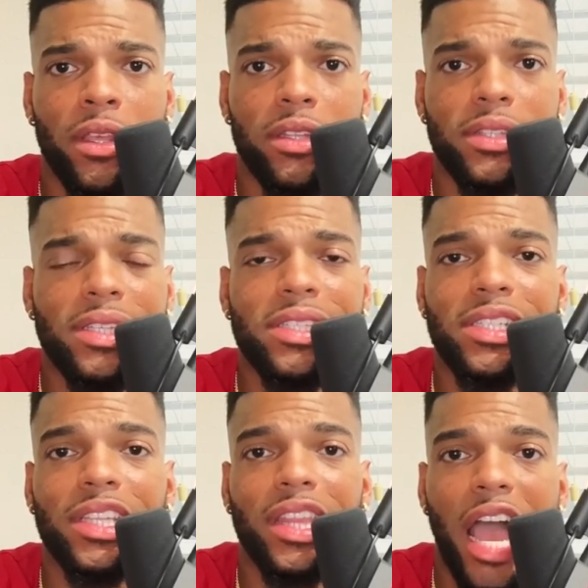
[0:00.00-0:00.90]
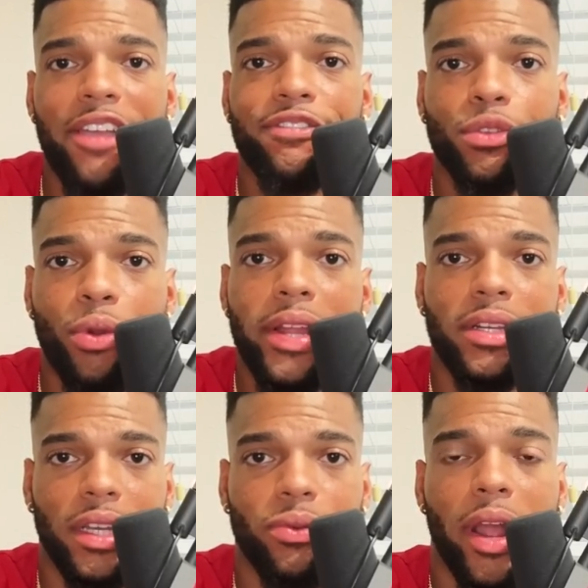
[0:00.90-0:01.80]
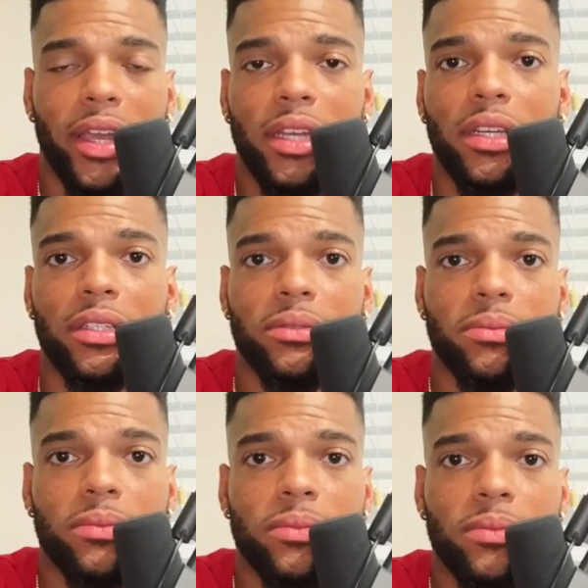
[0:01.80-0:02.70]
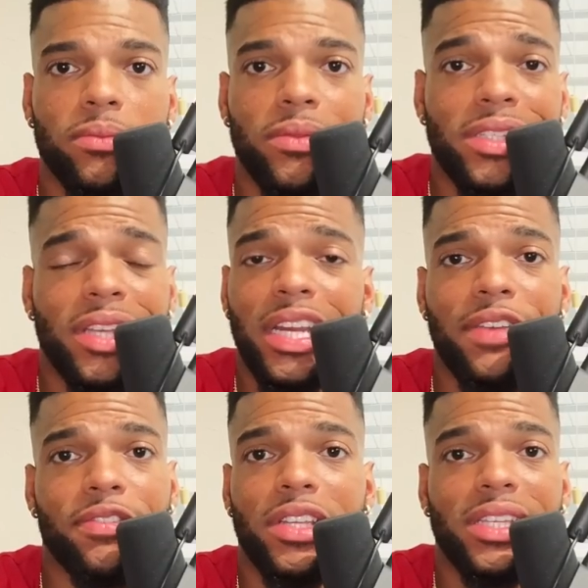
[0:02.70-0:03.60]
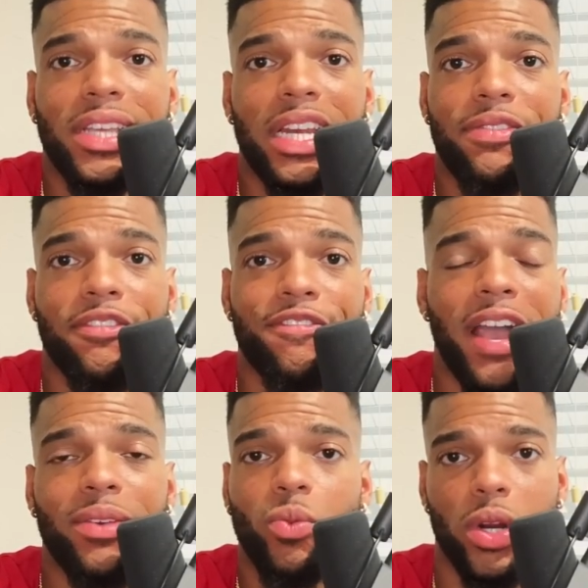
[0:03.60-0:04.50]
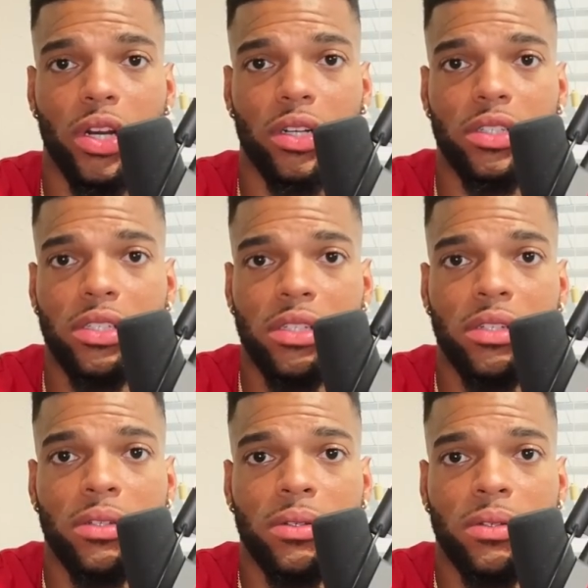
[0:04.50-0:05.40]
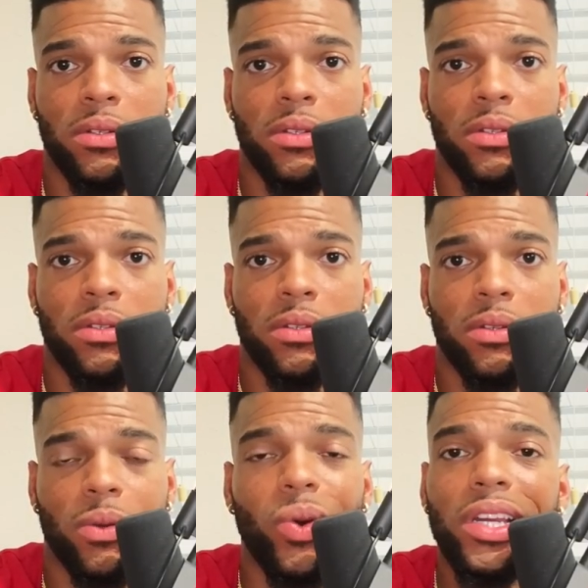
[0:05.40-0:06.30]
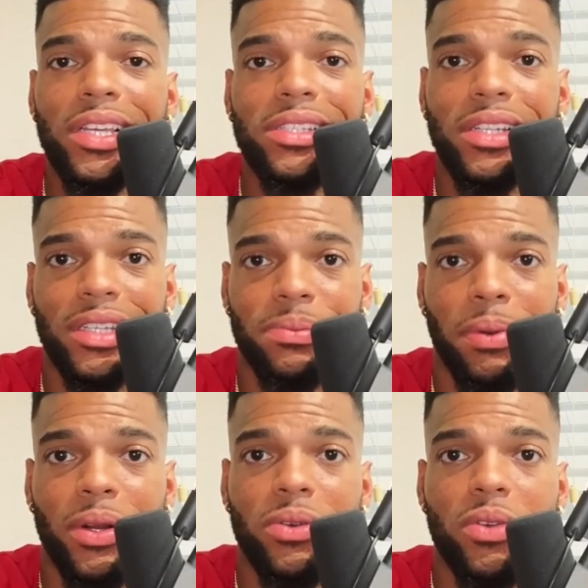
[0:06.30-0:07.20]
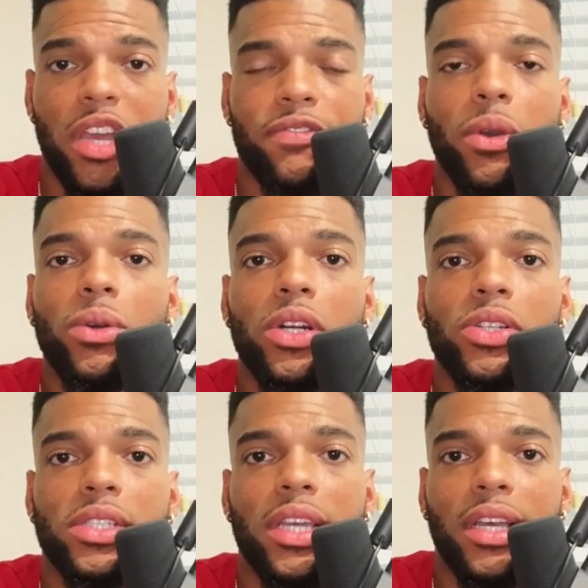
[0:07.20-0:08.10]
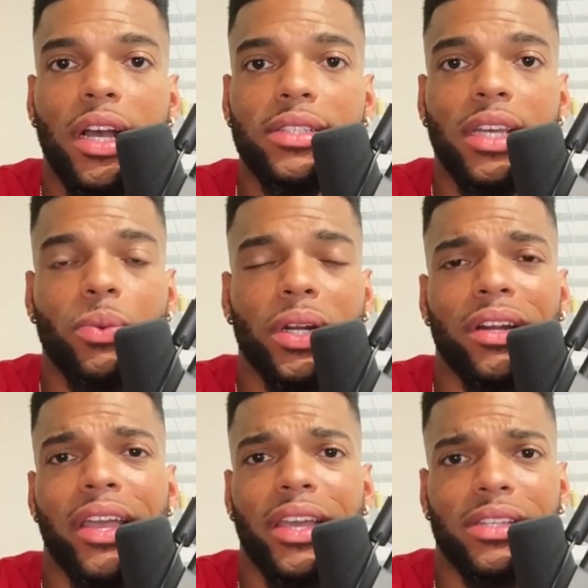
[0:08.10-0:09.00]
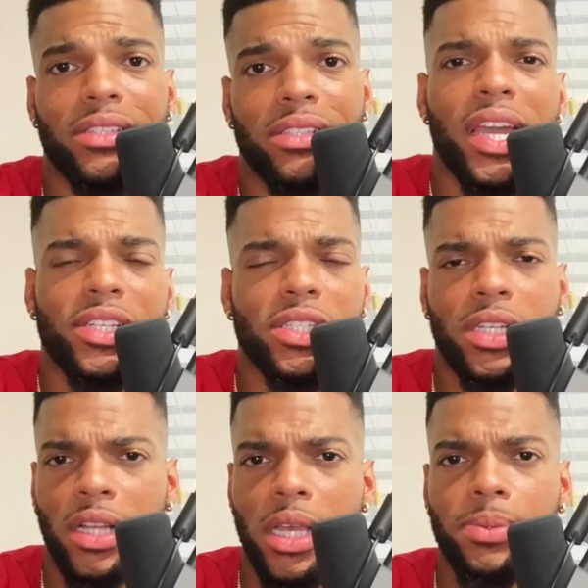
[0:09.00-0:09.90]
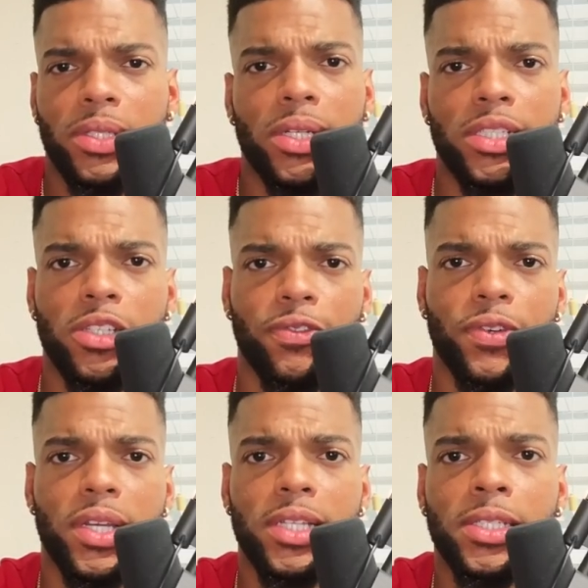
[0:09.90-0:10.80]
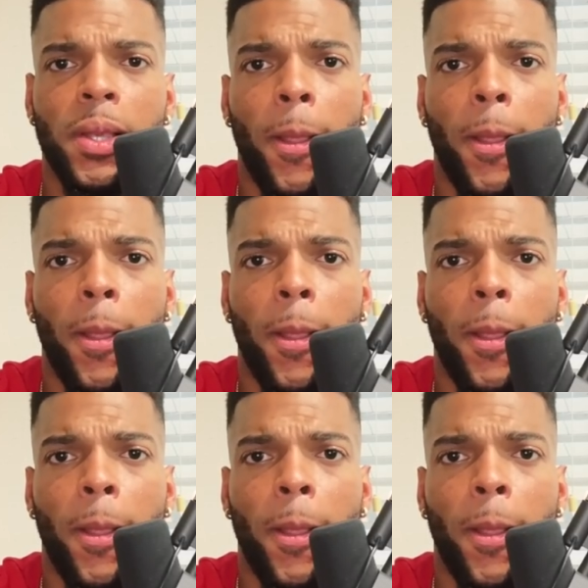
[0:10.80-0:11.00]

This is life threatening right here. This ain't even, these ain't even fighting words. What is this, bro? If your girl stay in contact with her ex and she claims that they're still friends,